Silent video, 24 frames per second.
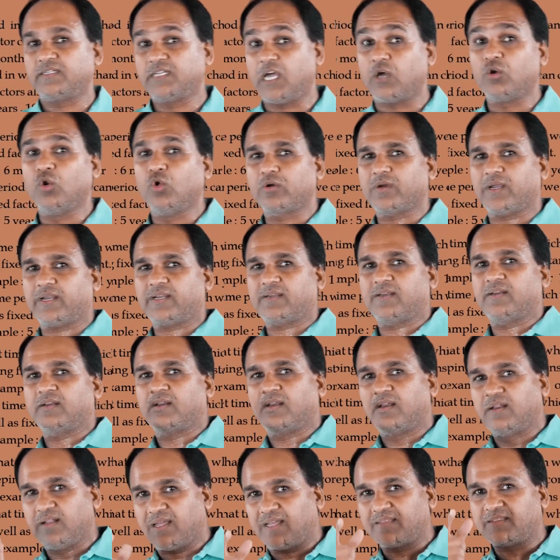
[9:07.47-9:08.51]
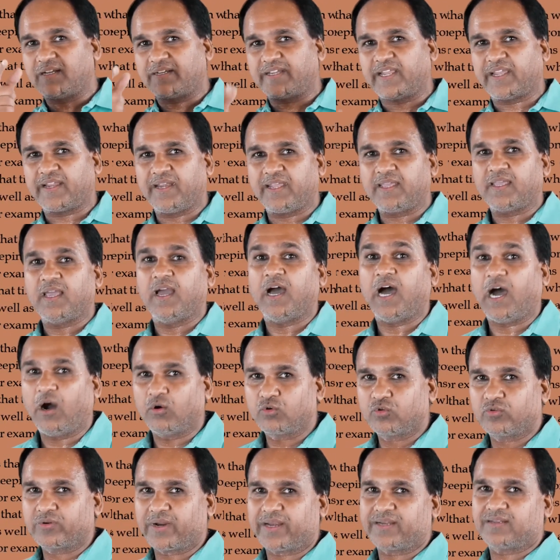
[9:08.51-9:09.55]
Now look at, learn the technique how
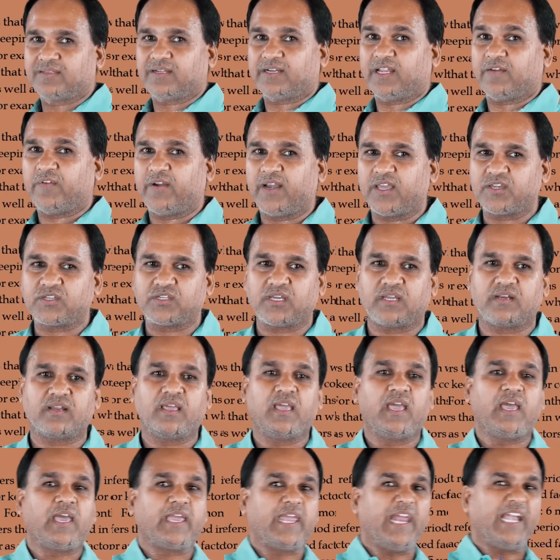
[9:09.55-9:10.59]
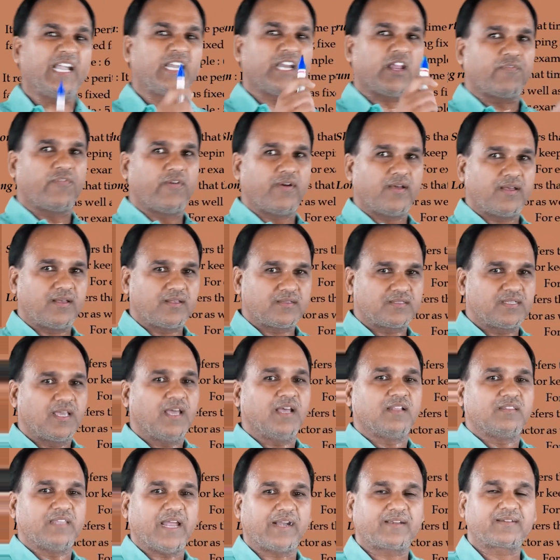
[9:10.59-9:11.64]
to write the definition. It refers
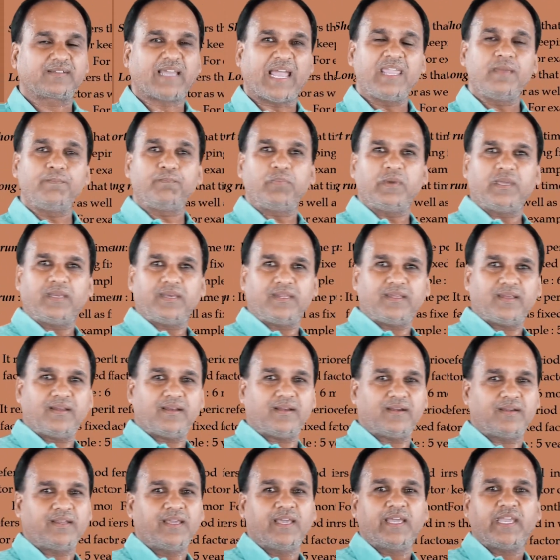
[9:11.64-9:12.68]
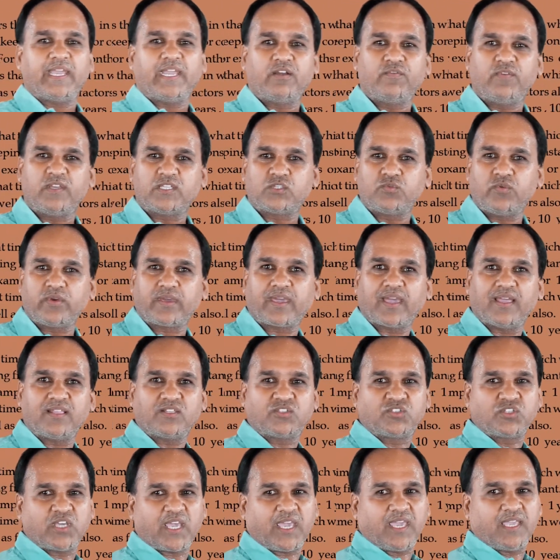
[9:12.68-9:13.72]
that time period in which we can
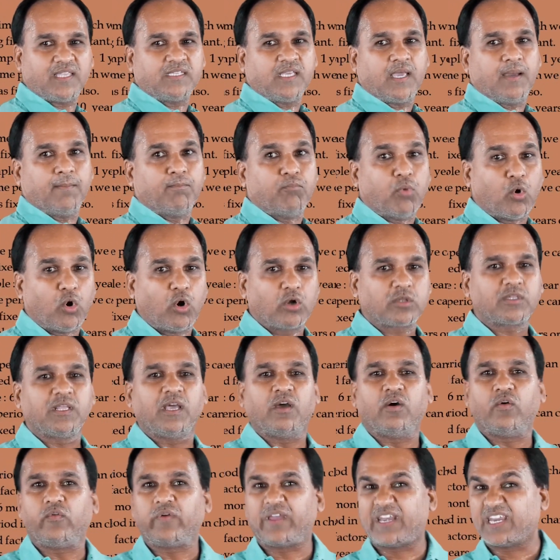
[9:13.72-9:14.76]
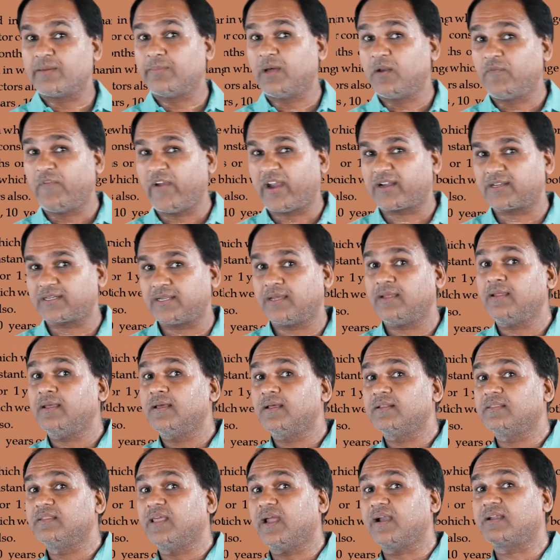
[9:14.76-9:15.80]
change both variable
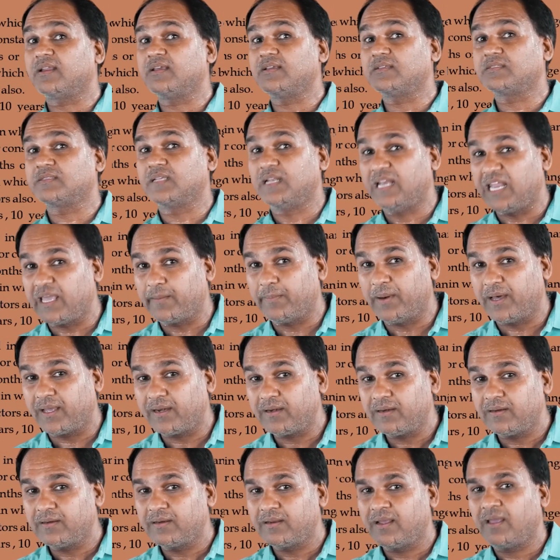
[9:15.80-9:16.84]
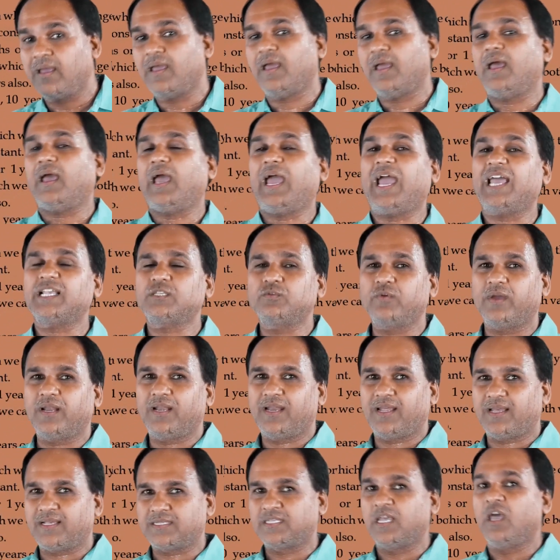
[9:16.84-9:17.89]
factor, that is labor, as well
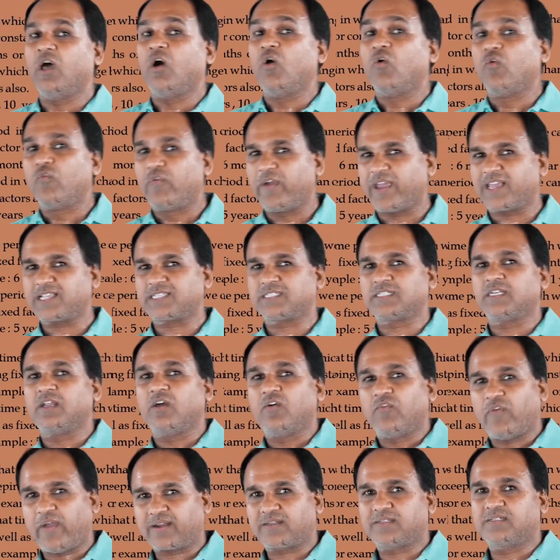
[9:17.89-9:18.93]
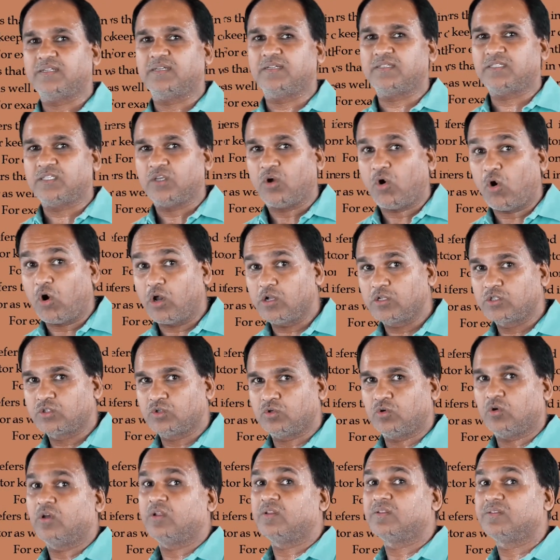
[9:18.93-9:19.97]
as fixed factors
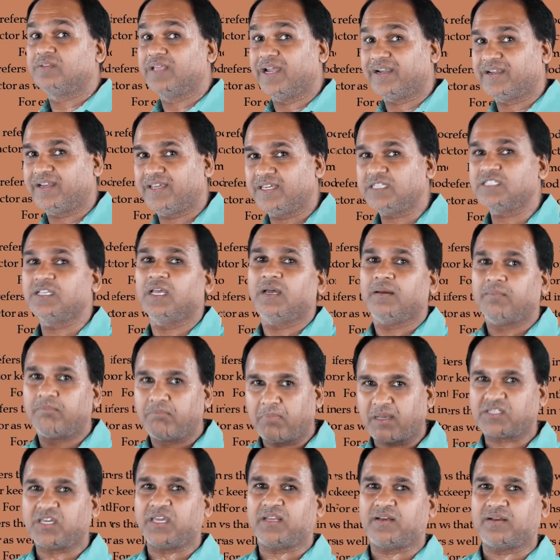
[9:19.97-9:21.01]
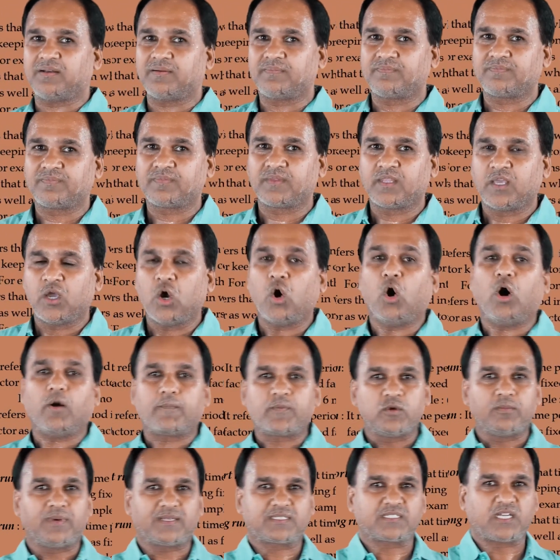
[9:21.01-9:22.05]
also, that is machine. Hope
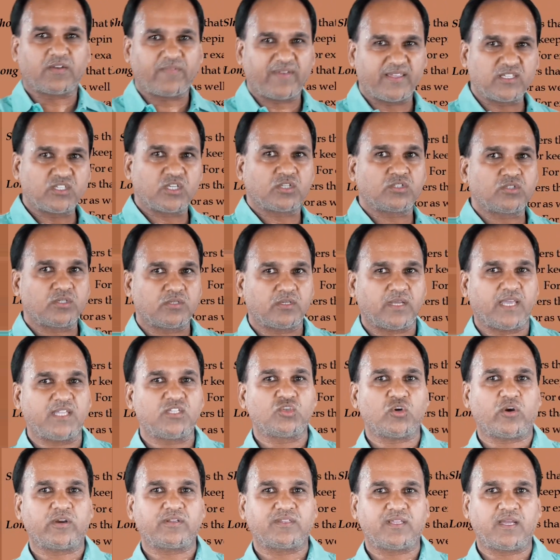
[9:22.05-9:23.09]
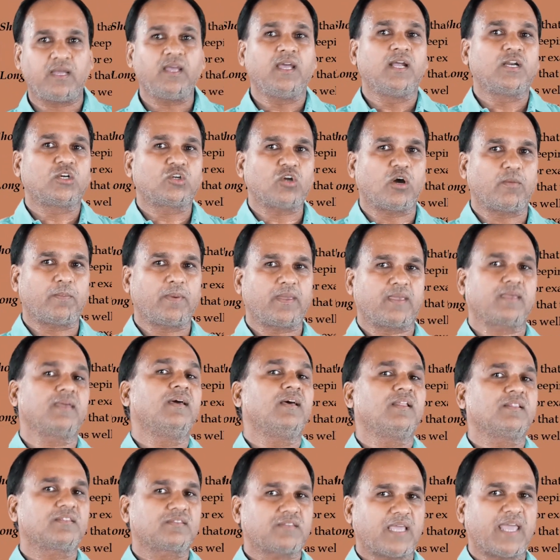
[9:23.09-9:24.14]
you must have enjoyed the topic.
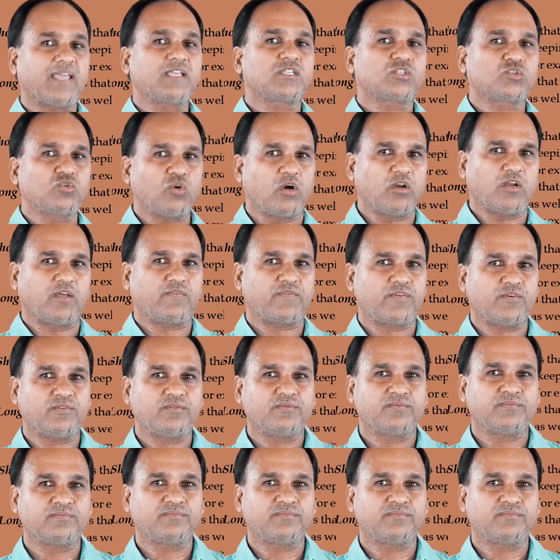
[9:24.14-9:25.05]
Thanks to all of you.